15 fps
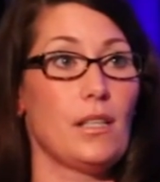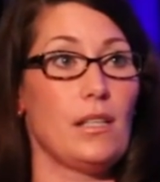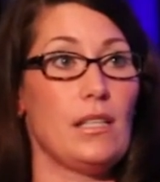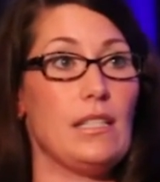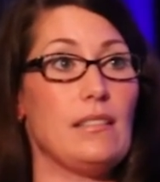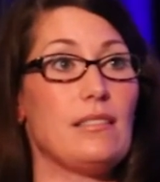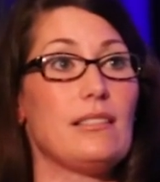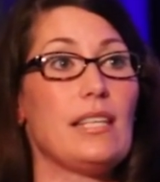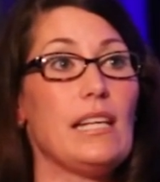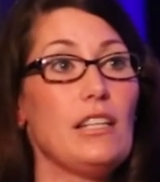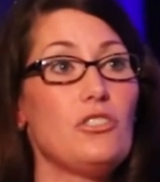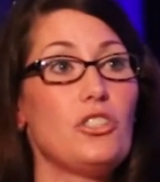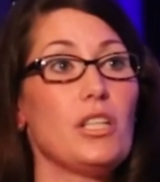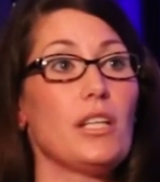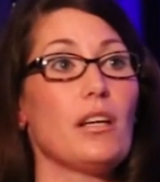He's
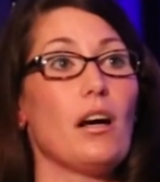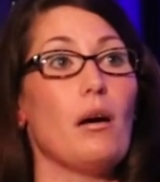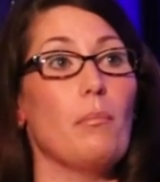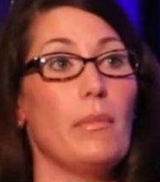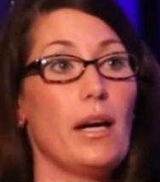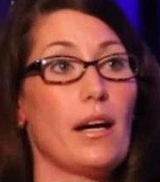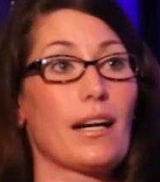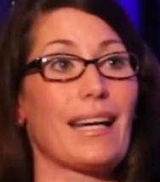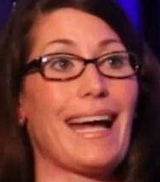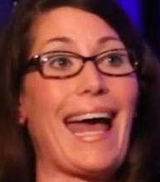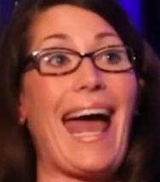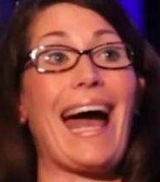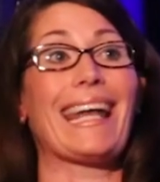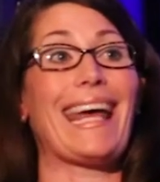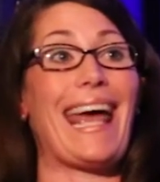teaching America
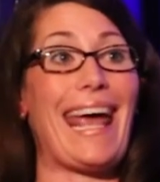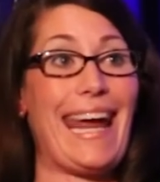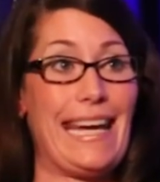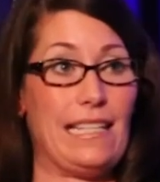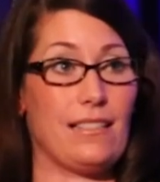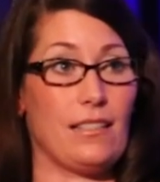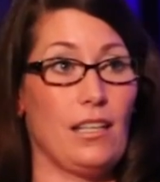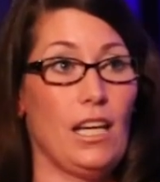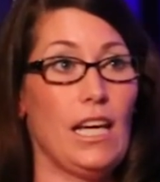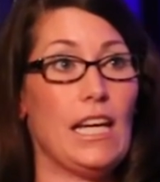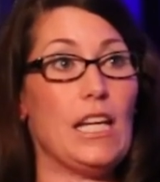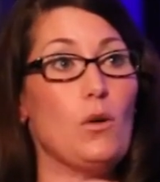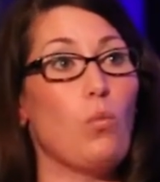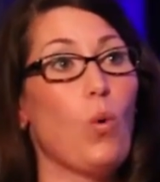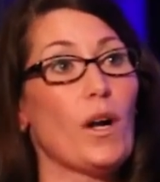how to hate.
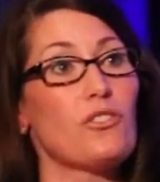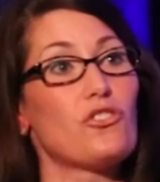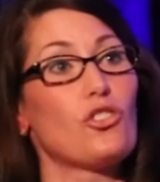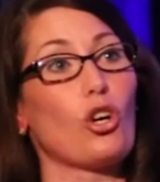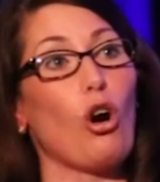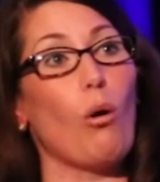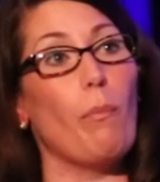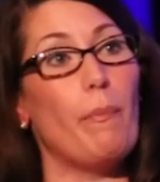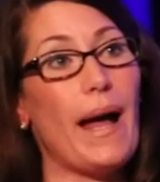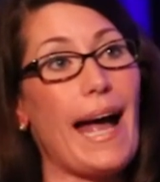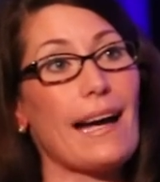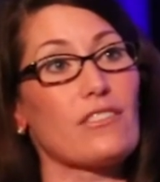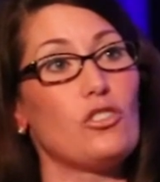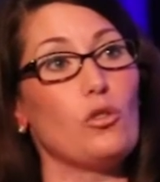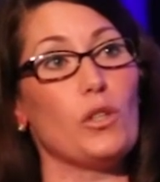He wants to go
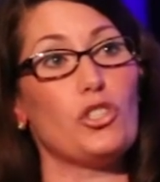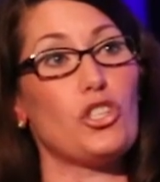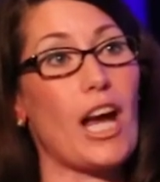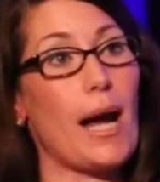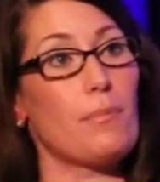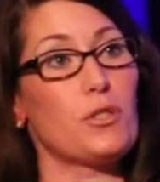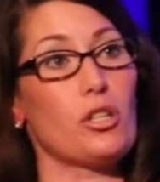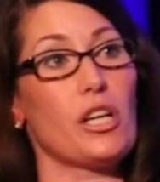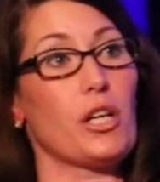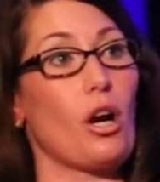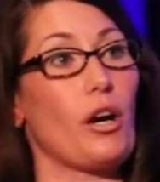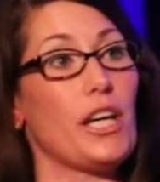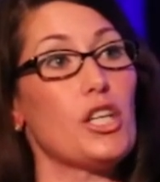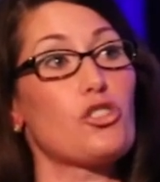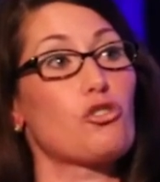back to a chapter in
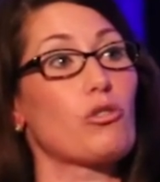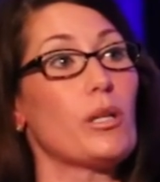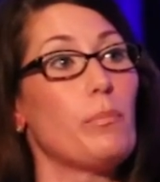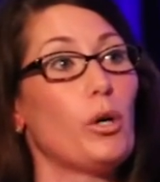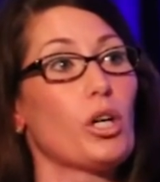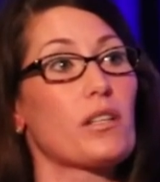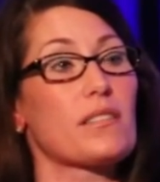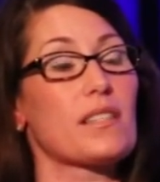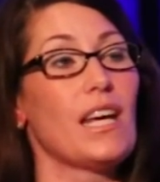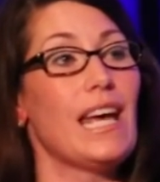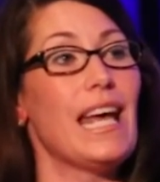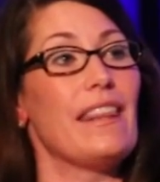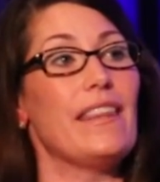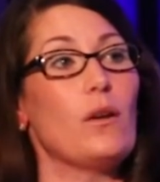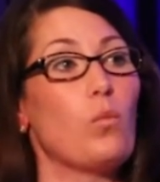our history books
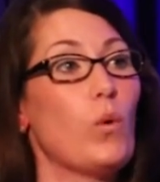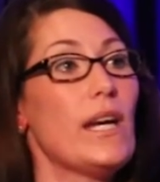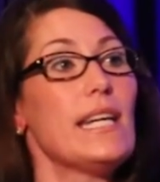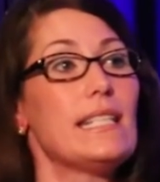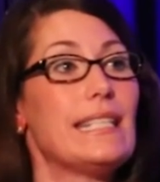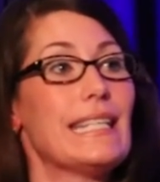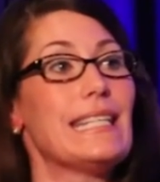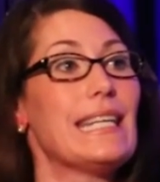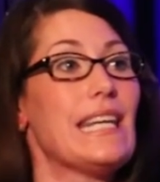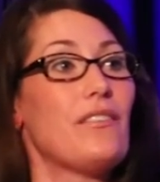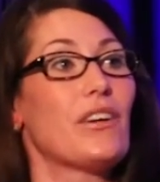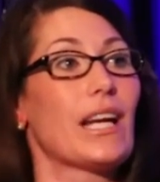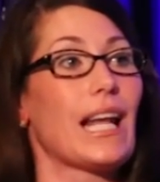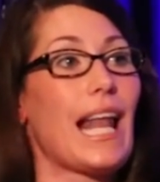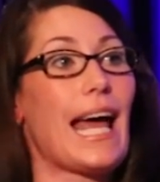that we didn't
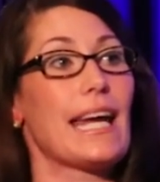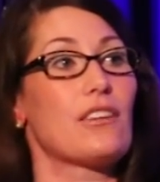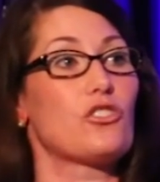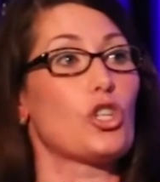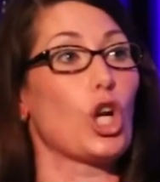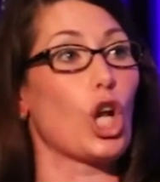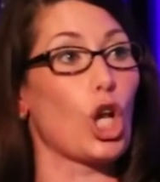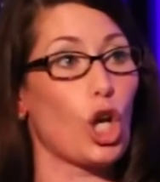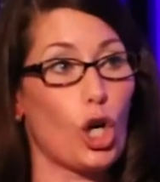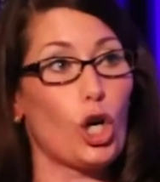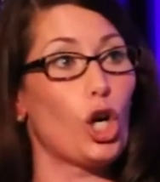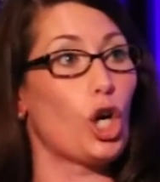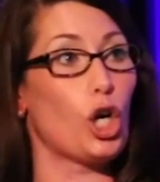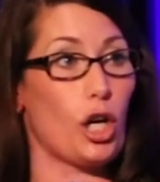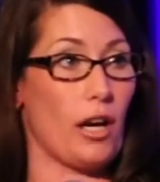even like to
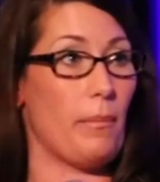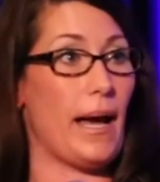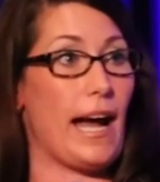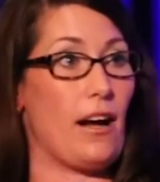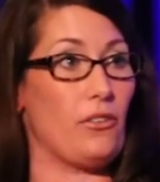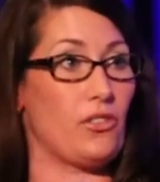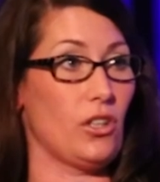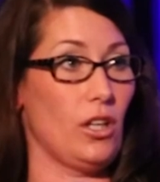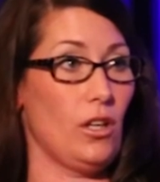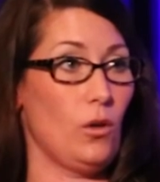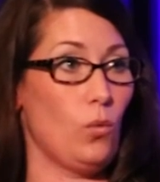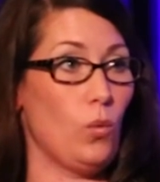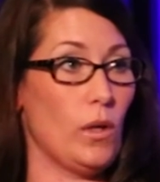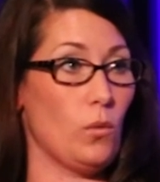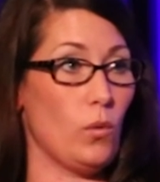learn about
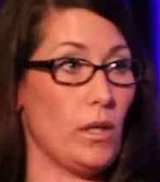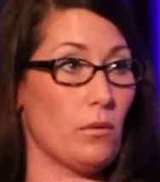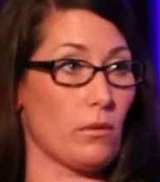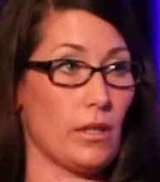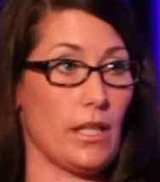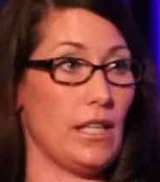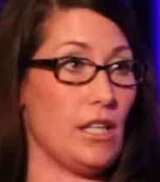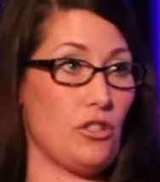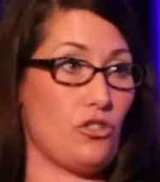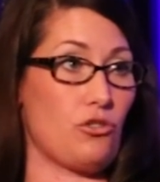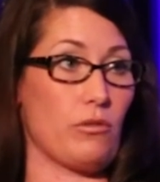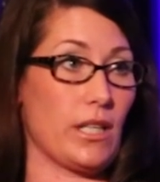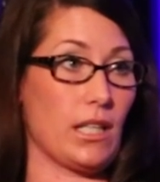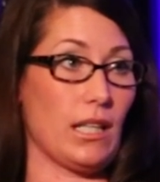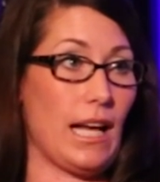when we were in
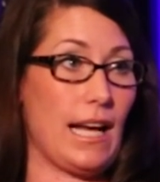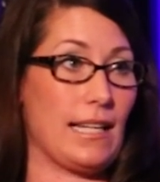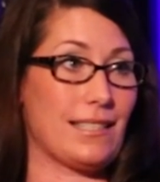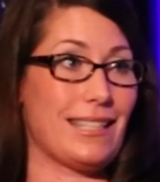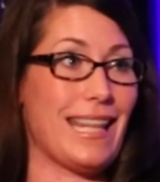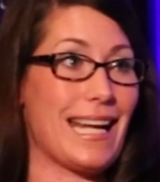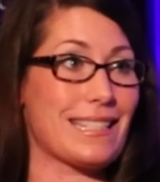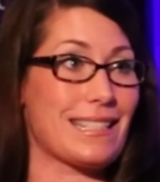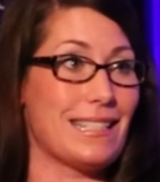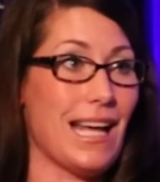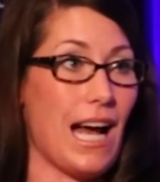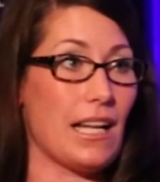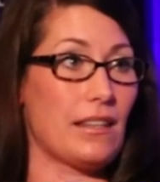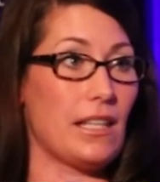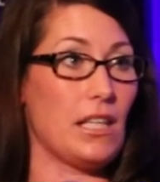history class. That's
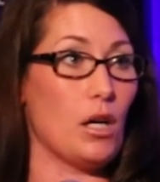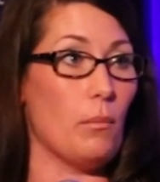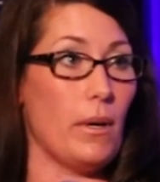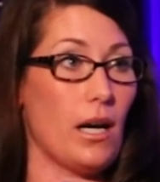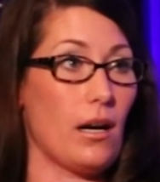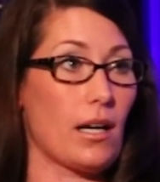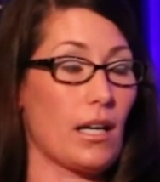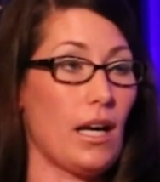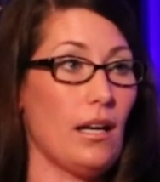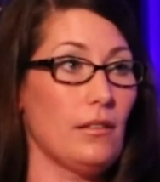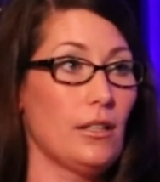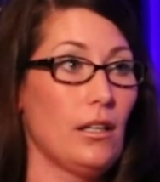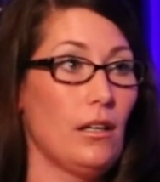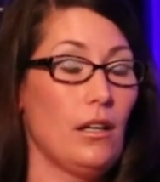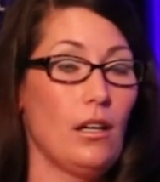not the America
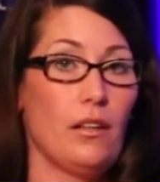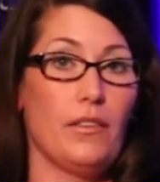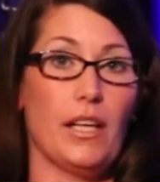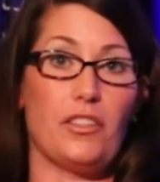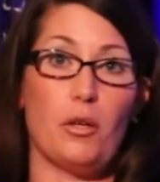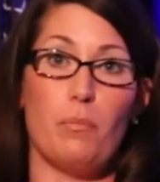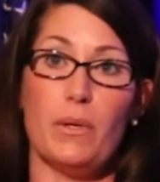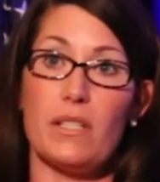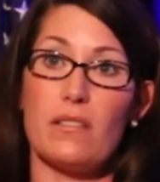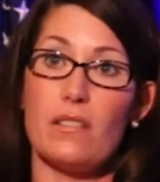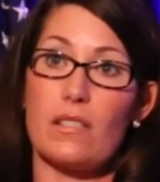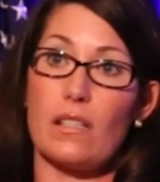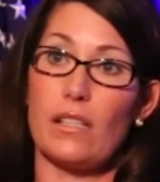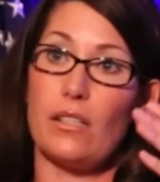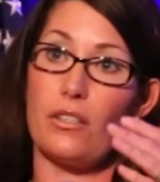that the
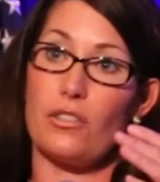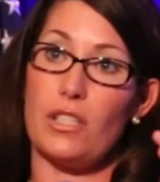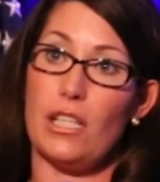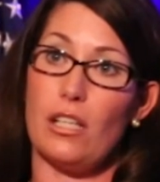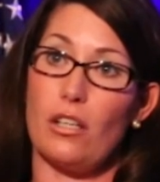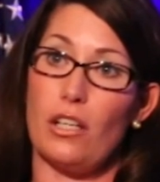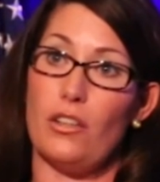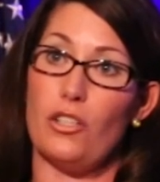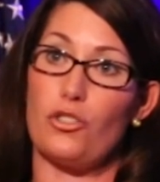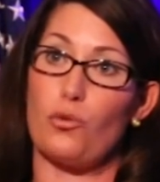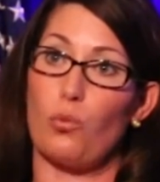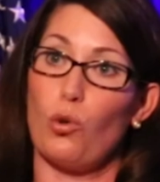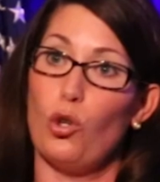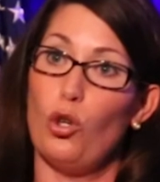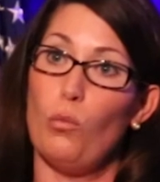business leaders here in this
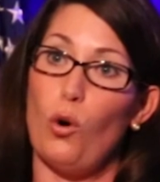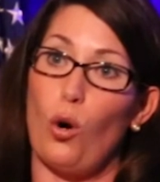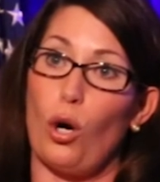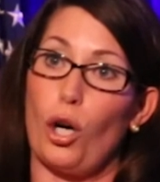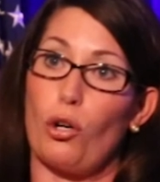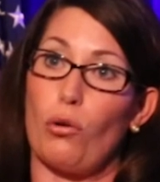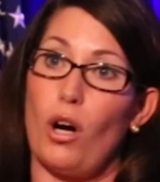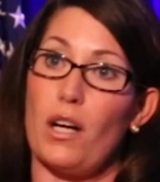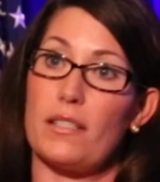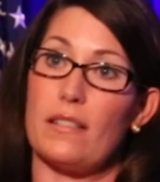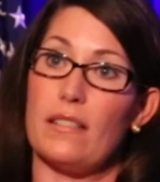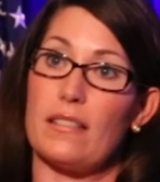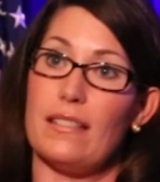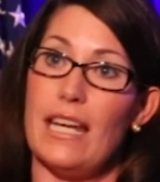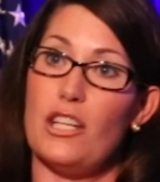room or across
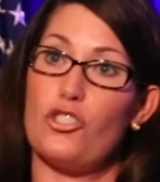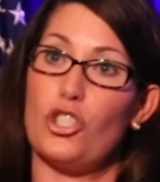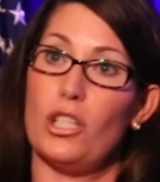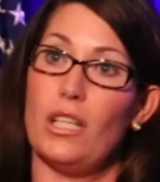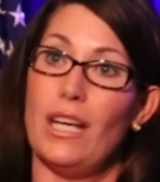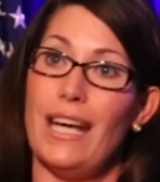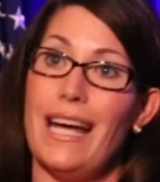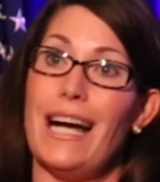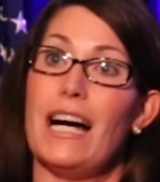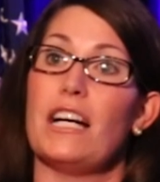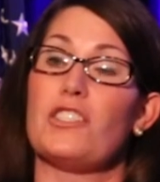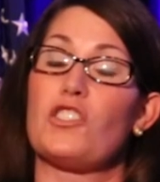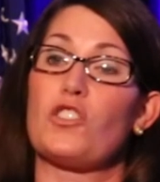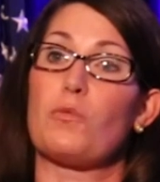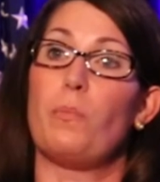this nation
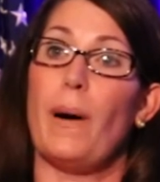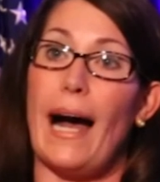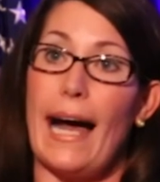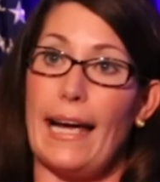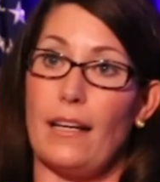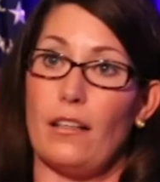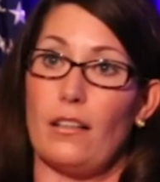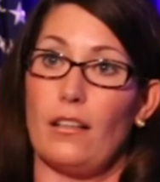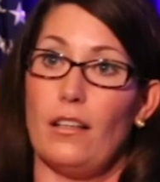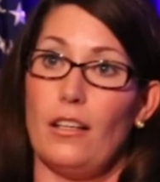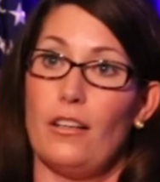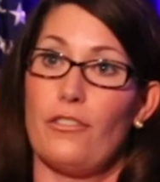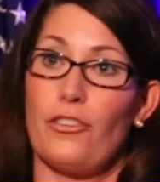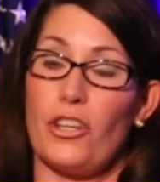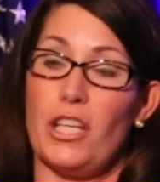aspire
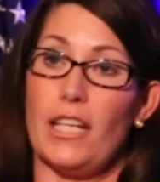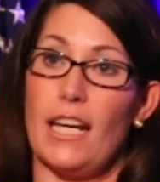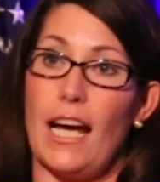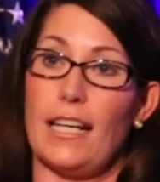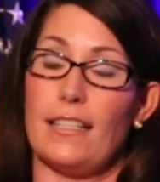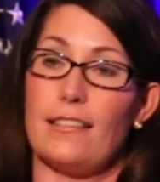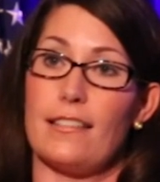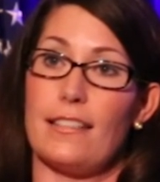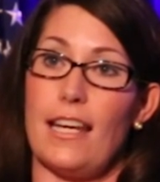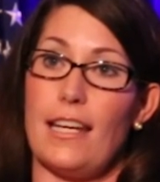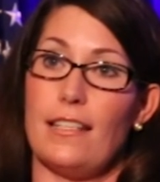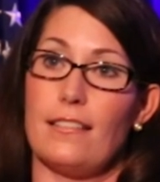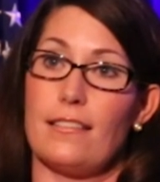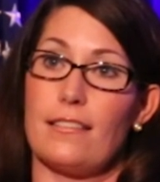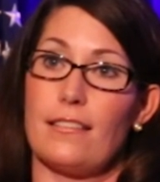for the United
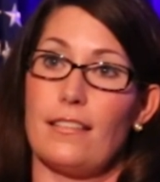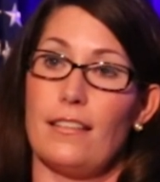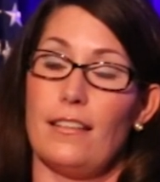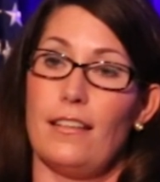States.